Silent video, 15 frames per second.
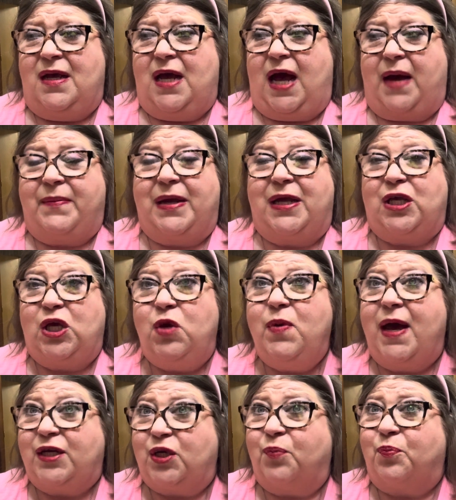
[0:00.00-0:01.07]
I mean, you
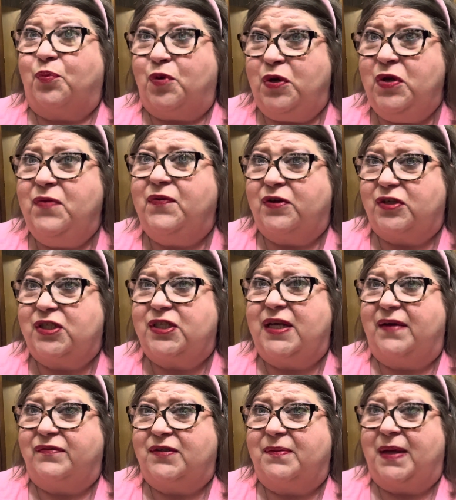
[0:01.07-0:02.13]
had to prove
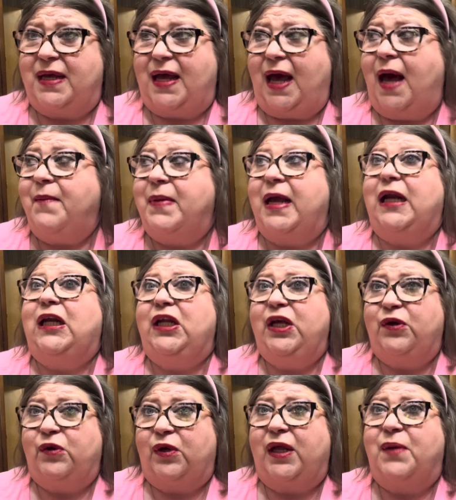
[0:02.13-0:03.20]
yourself to me. I mean,
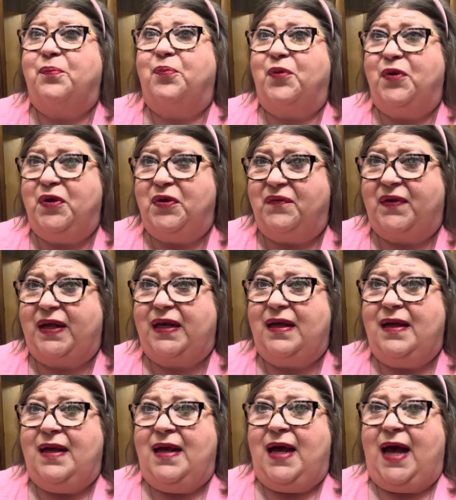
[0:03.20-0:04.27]
literally prove it.
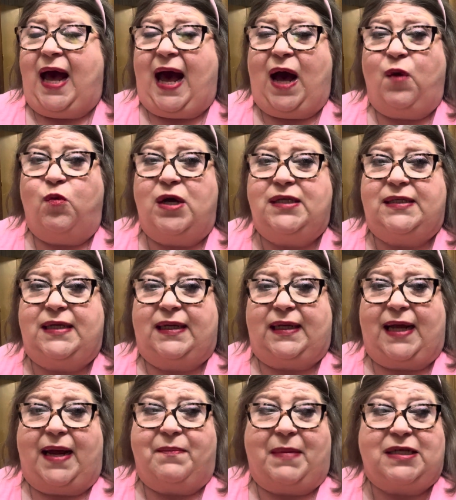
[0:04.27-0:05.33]
I wasn't
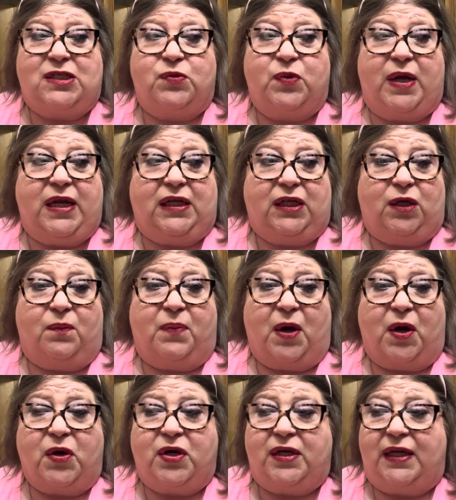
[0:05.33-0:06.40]
like my sweet little
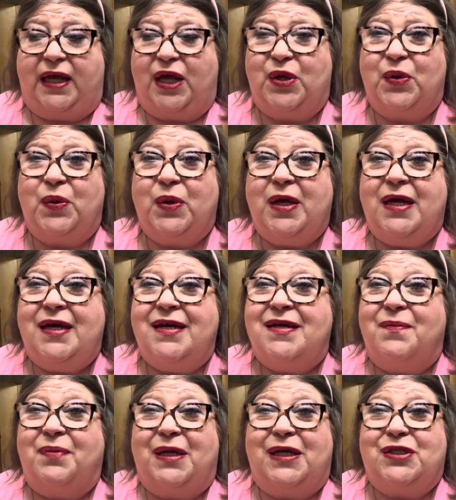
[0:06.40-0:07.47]
Berkeley who,
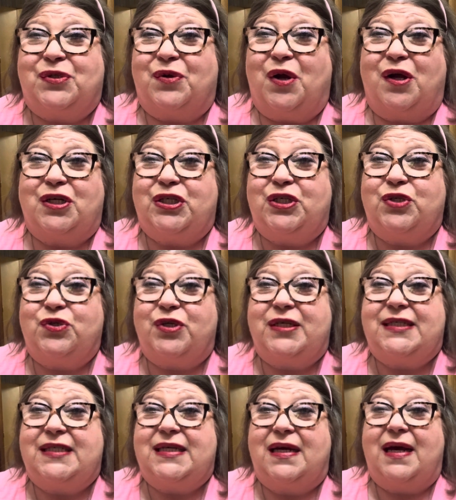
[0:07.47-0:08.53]
bless her heart, she
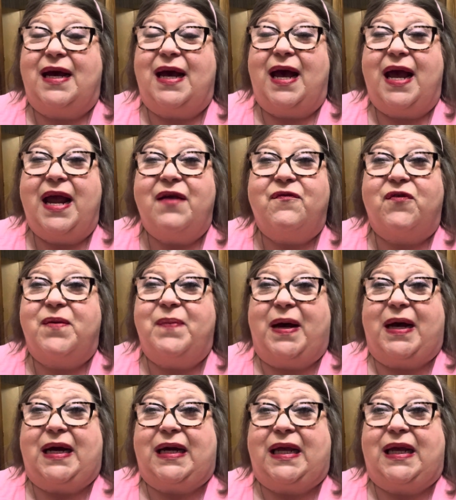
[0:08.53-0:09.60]
trusts
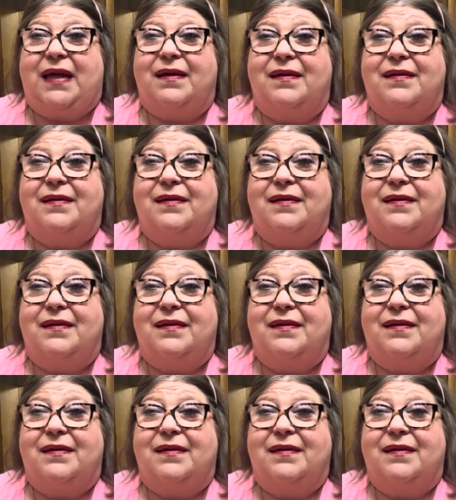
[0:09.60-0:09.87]
everybody.